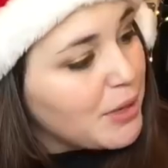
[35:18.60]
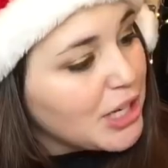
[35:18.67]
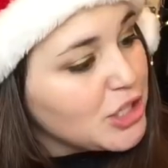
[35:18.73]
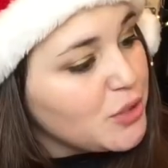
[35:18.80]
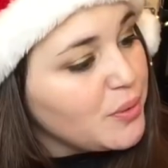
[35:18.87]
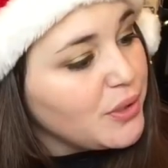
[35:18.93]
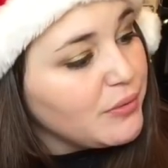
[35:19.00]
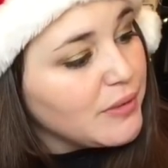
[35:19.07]
but I
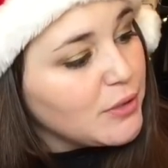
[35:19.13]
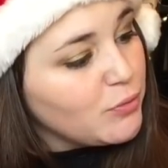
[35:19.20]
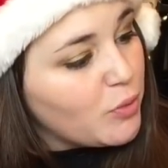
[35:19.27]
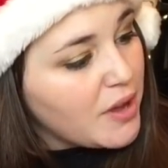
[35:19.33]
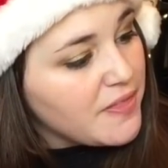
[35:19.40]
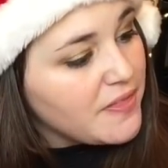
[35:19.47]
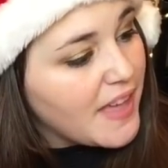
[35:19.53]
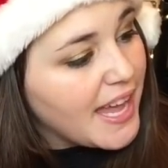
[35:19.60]
do wanna read
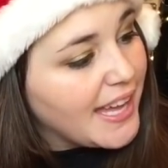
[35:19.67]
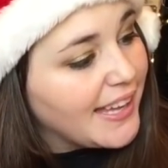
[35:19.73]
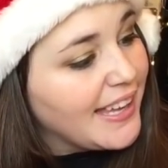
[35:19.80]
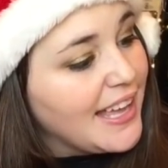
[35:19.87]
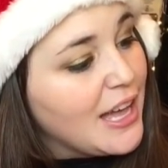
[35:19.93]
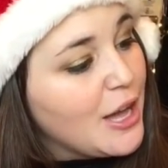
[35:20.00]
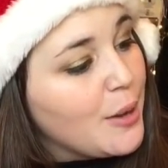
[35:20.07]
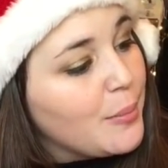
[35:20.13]
one thing.
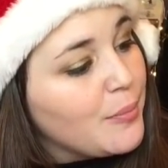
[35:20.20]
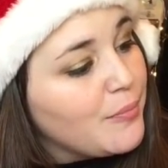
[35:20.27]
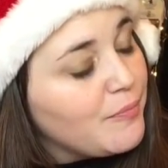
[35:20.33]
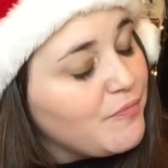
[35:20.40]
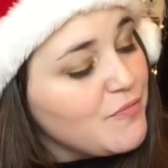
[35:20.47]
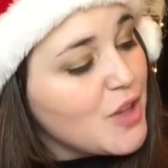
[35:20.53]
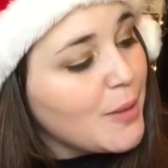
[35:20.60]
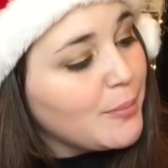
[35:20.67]

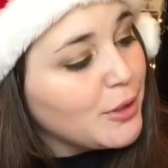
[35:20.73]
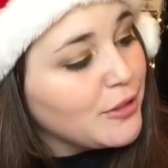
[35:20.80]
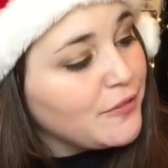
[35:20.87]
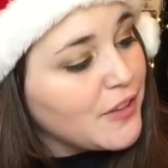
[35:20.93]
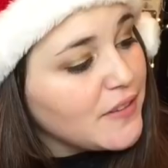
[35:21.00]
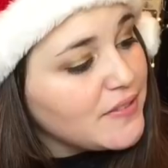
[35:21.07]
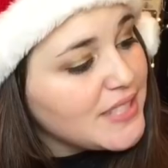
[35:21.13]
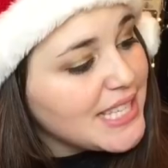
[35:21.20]
Number
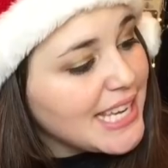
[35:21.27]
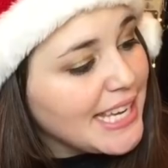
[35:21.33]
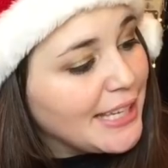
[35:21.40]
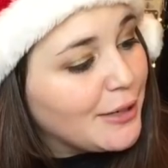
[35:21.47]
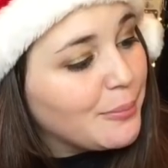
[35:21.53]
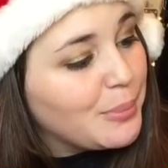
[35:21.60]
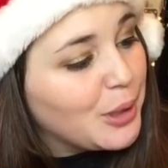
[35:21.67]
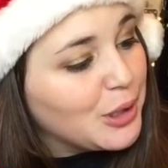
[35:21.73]

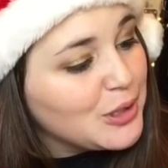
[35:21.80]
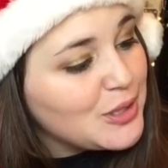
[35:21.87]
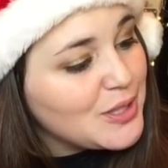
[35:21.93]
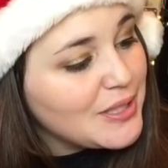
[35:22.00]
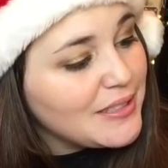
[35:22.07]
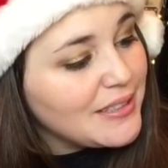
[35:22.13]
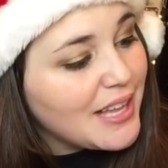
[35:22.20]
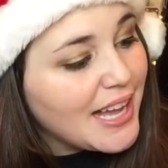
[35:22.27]
15,
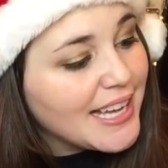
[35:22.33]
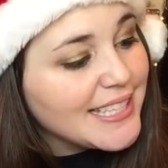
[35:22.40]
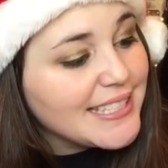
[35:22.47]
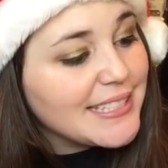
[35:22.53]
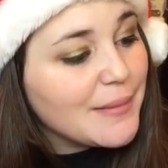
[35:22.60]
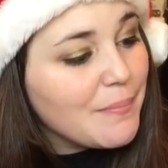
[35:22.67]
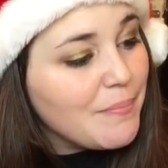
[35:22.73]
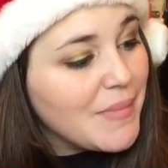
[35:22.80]

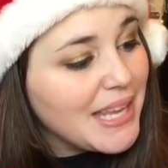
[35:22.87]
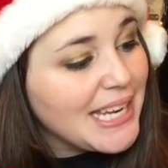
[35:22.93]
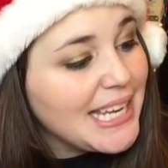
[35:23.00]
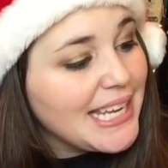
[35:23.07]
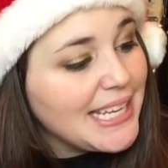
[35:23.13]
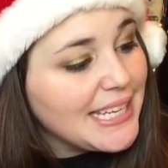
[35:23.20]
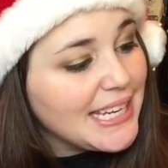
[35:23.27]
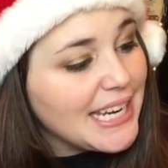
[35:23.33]
personalized
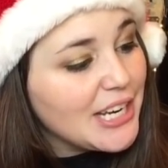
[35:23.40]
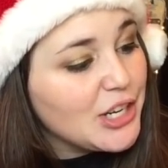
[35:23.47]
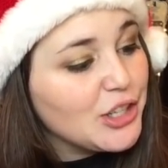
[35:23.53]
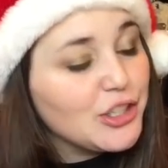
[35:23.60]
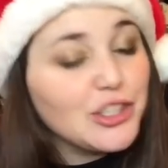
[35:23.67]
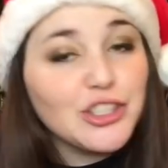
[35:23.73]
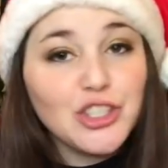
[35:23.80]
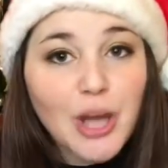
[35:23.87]
mini
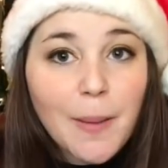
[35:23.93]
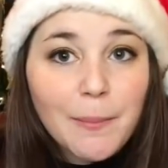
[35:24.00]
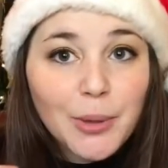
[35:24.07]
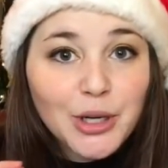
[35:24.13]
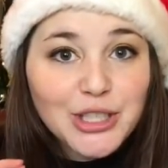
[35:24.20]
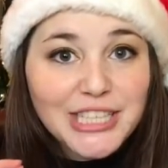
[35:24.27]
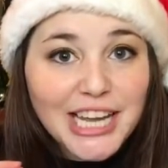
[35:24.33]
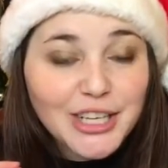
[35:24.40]
knitted
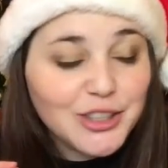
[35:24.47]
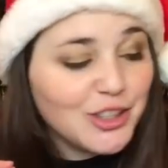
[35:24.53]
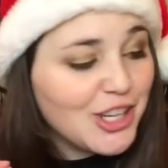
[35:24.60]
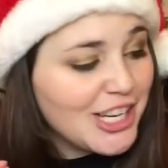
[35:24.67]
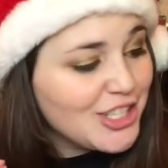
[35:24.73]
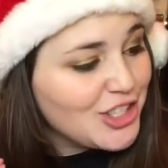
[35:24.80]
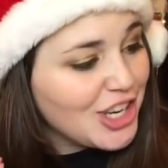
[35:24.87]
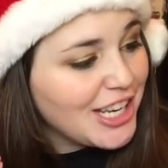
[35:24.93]
jumper
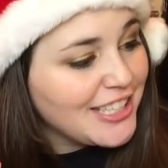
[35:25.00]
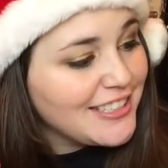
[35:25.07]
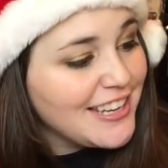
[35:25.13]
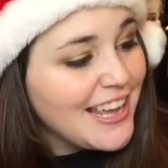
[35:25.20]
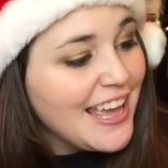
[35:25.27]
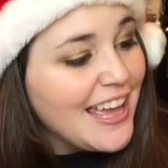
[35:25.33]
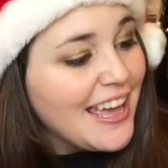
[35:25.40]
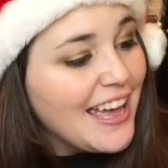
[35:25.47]
decoration.
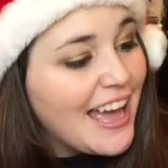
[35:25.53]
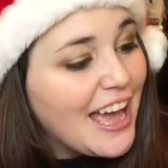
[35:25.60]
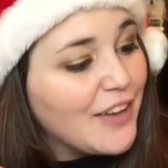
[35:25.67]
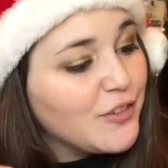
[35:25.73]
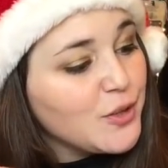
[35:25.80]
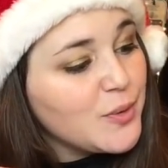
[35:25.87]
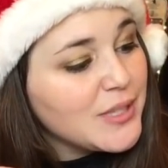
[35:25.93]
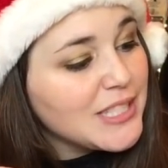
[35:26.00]

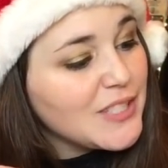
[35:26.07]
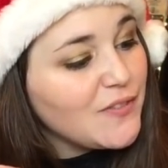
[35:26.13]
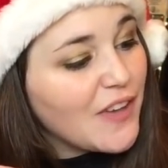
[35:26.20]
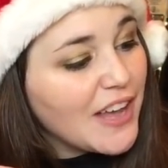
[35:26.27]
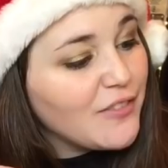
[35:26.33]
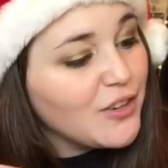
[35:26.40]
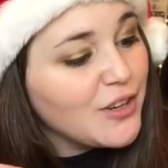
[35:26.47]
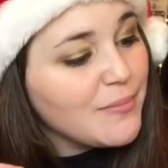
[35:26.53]
Everyone's
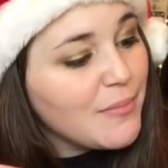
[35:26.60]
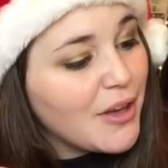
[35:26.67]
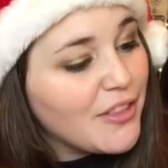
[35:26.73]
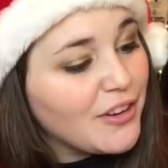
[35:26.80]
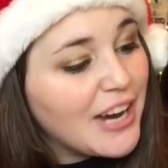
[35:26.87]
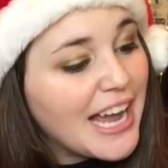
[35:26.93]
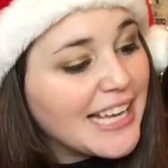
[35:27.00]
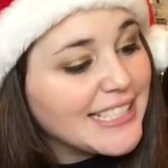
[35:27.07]
favorite
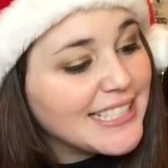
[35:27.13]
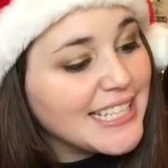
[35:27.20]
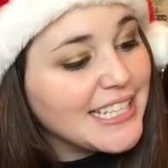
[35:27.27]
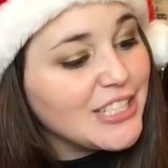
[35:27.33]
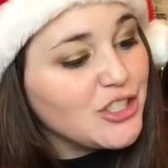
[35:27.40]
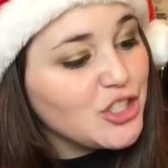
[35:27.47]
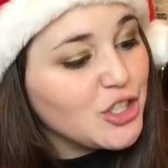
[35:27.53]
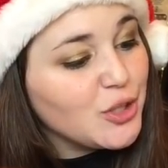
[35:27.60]
mother has
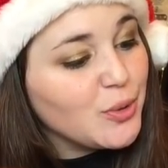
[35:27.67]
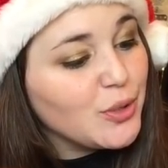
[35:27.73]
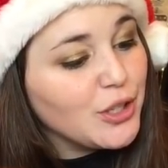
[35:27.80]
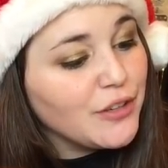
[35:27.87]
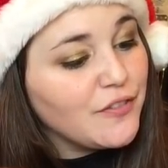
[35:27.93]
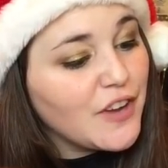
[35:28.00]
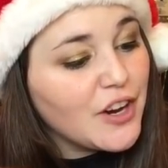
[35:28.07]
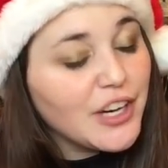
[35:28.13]
knitted you
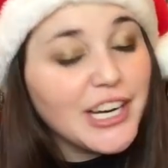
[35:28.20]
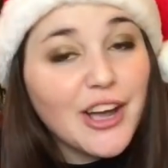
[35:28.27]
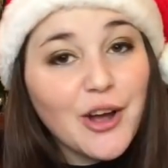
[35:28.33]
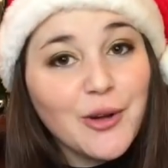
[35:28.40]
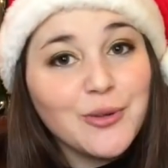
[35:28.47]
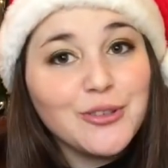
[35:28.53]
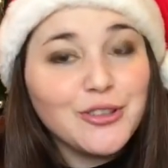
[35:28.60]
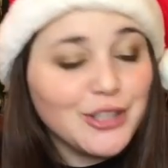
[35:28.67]
your very
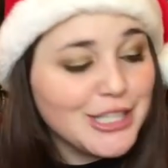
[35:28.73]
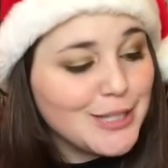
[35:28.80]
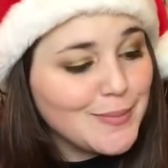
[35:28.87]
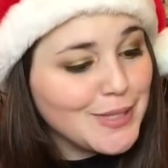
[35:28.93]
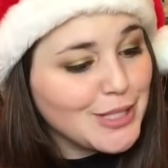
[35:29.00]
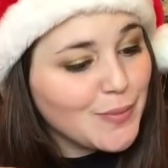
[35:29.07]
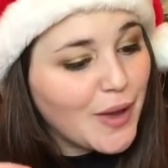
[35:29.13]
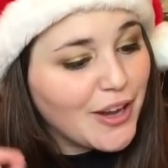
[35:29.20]
own
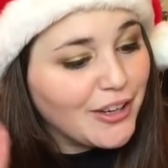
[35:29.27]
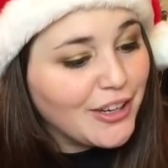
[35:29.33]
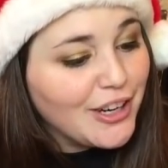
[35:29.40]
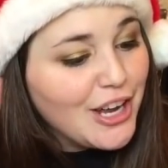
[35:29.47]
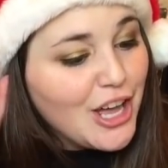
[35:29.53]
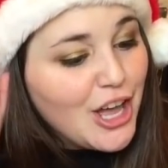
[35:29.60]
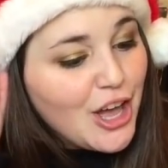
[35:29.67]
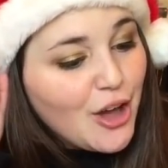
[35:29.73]
Christmas sweater.
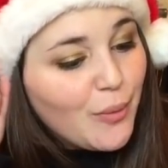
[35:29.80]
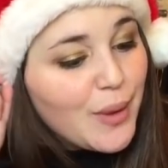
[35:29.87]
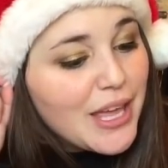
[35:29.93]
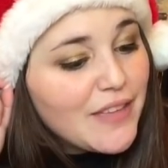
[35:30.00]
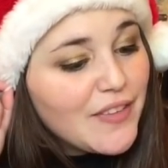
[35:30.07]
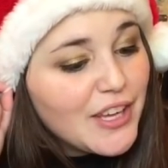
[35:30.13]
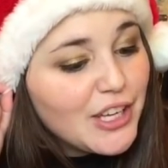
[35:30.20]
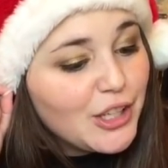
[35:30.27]
We
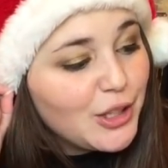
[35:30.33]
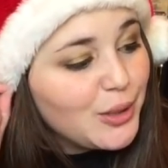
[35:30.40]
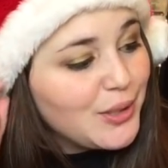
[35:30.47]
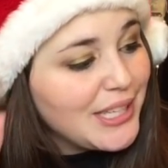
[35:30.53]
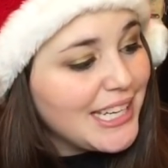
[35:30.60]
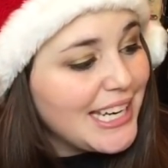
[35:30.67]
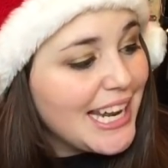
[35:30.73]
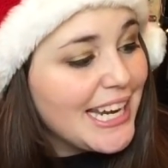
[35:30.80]
have
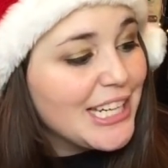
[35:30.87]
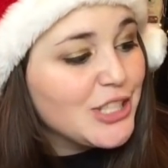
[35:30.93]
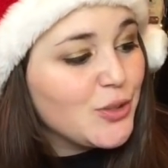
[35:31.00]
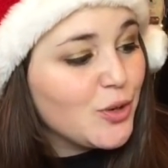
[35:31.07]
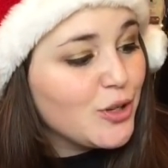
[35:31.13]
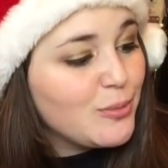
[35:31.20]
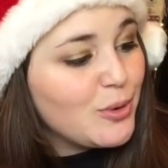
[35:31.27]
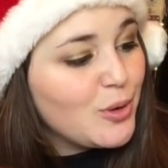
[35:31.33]
included an
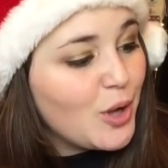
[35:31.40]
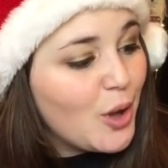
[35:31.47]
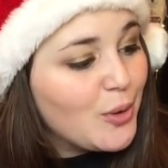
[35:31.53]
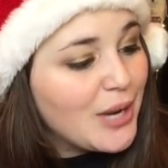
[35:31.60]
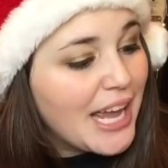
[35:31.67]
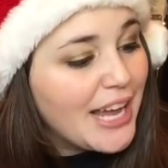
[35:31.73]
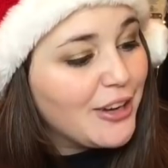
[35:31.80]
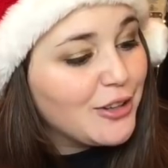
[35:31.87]
adorable
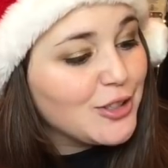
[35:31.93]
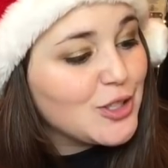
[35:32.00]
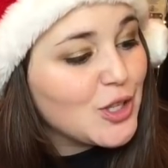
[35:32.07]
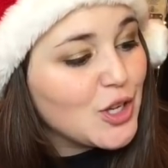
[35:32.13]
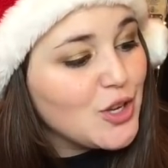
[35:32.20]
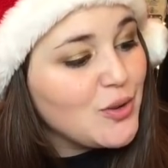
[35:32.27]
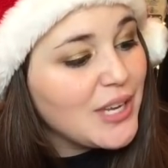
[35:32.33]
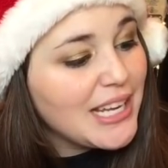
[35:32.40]
coat hanger so
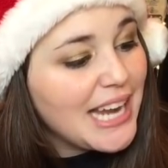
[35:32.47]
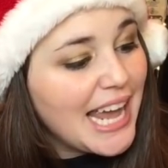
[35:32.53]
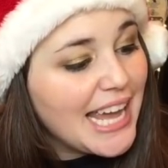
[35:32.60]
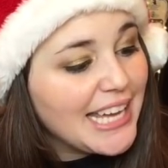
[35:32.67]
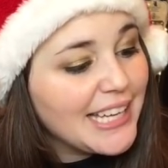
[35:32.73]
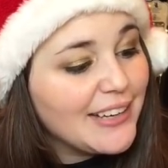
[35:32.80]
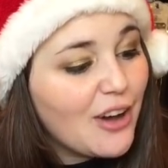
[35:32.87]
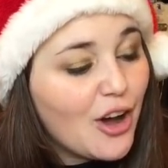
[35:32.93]
you can
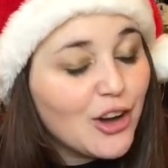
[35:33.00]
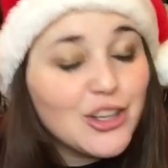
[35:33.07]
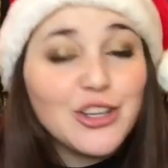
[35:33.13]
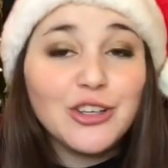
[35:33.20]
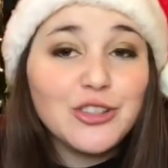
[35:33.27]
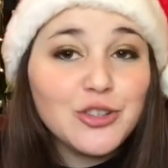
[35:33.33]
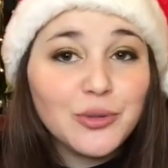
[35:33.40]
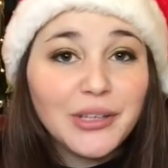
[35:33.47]
hang it on
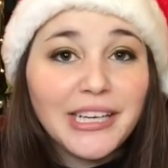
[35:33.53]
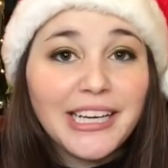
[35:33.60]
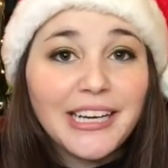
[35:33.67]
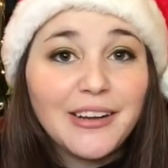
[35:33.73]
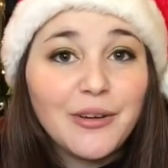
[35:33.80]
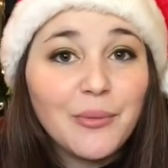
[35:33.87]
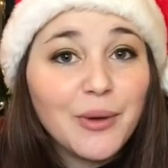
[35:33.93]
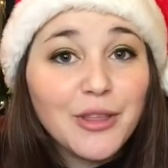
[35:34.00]
your
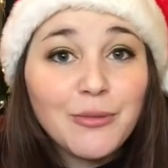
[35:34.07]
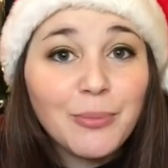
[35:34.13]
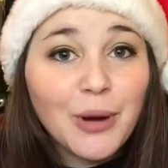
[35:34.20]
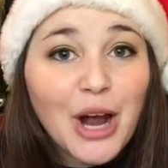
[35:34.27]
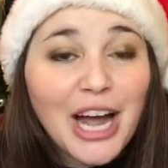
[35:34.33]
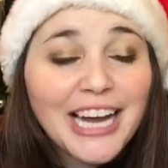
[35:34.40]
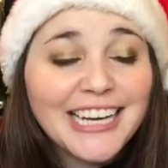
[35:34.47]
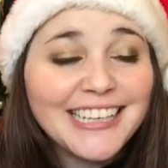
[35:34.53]
tree with
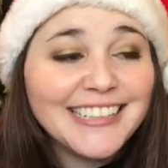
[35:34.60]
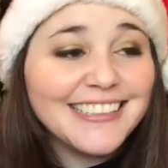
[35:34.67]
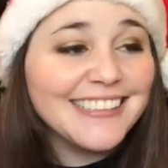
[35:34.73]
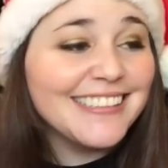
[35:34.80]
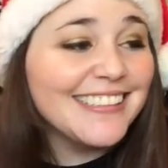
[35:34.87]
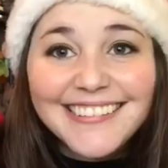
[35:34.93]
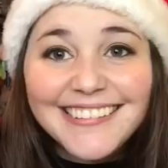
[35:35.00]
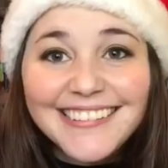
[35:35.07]
pride.
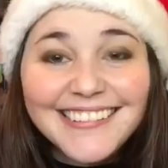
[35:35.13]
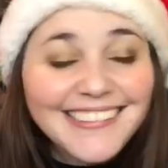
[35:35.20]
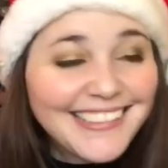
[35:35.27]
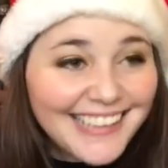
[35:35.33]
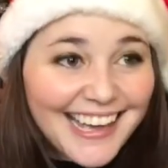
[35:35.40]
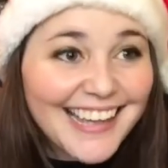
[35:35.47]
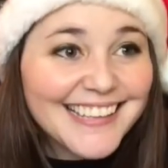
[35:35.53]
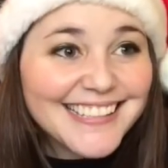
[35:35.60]

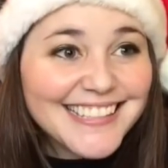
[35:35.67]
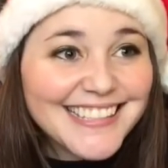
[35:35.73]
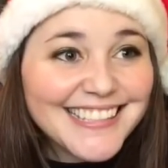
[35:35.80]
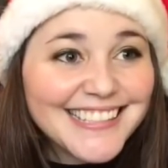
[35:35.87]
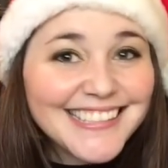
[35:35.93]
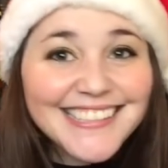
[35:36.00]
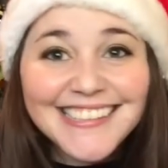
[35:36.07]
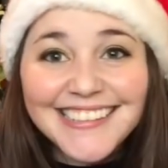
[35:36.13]
Yes.
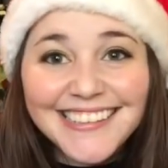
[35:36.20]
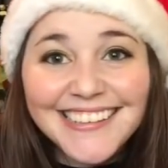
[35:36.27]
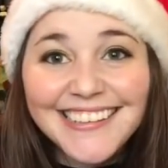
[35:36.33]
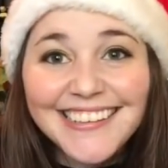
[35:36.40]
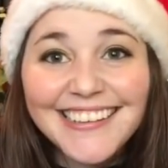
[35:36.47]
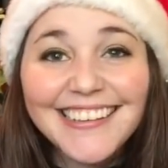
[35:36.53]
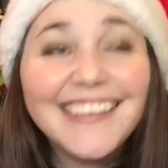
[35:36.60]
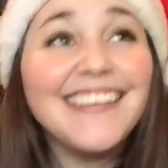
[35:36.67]

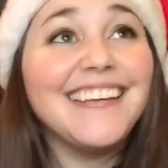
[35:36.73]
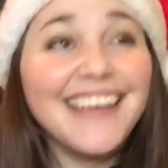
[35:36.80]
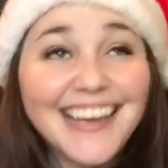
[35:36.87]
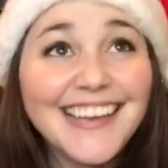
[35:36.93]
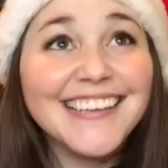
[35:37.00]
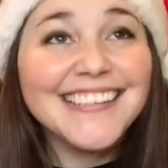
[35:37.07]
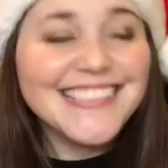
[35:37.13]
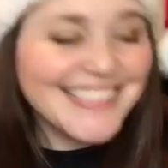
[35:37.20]

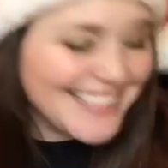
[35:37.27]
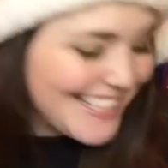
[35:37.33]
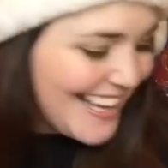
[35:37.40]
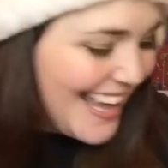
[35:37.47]
Yes.